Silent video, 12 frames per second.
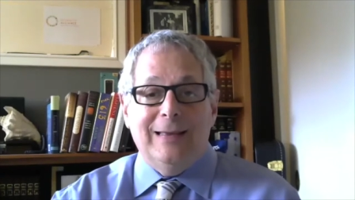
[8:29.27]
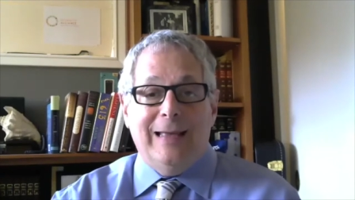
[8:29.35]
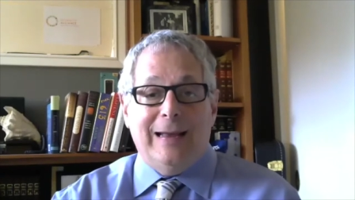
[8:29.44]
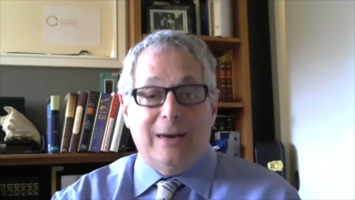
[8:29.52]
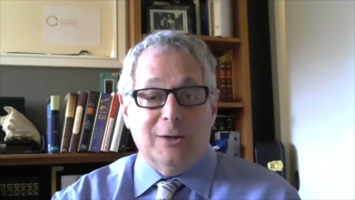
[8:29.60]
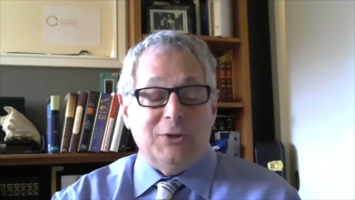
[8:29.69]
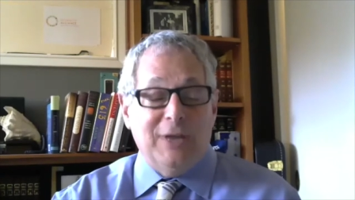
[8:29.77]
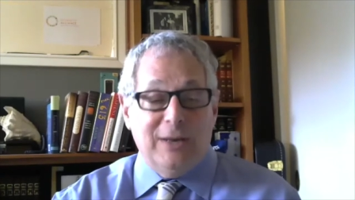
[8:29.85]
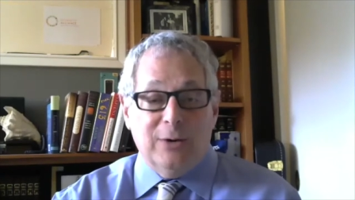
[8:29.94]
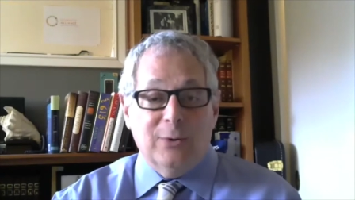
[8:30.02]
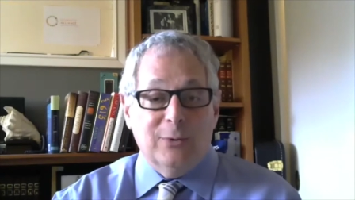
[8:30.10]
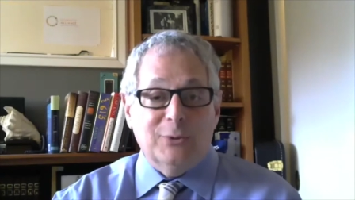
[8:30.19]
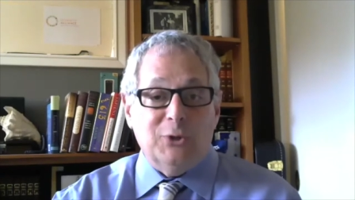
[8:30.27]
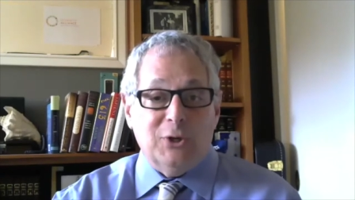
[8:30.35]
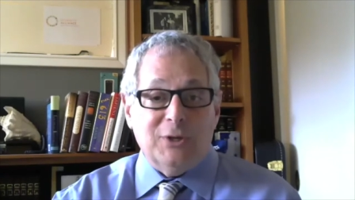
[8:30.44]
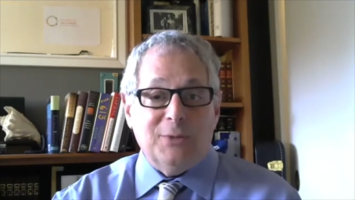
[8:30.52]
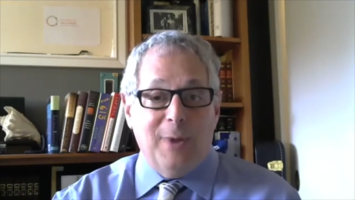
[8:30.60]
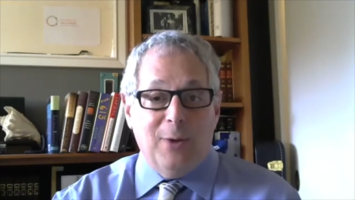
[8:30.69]
At our Seder, it was
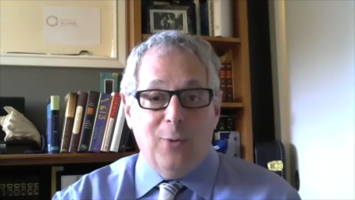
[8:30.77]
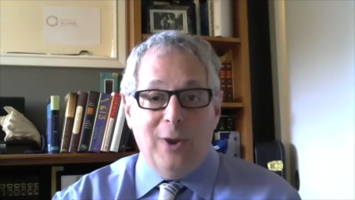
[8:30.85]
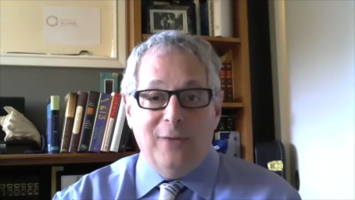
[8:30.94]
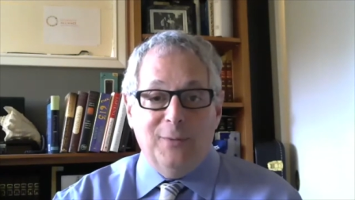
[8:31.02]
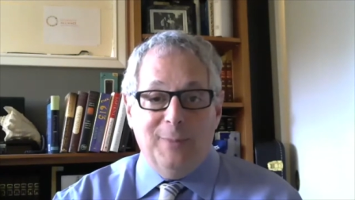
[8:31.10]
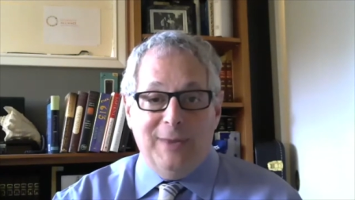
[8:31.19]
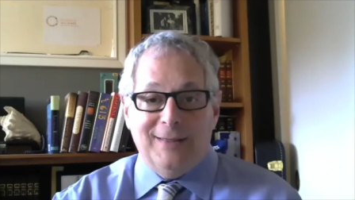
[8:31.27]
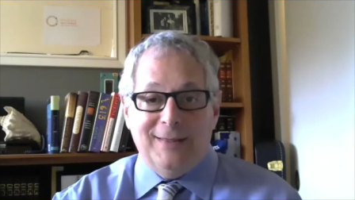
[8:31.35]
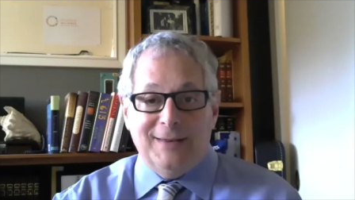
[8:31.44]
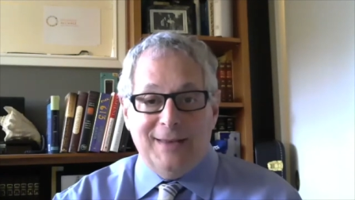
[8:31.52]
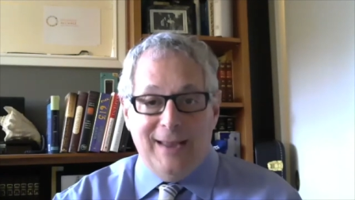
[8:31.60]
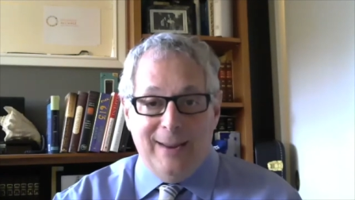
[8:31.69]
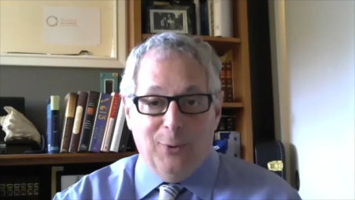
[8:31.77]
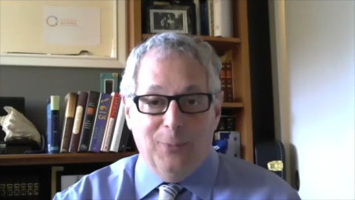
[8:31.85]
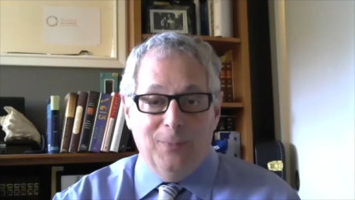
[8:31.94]
just my wife and me at the table.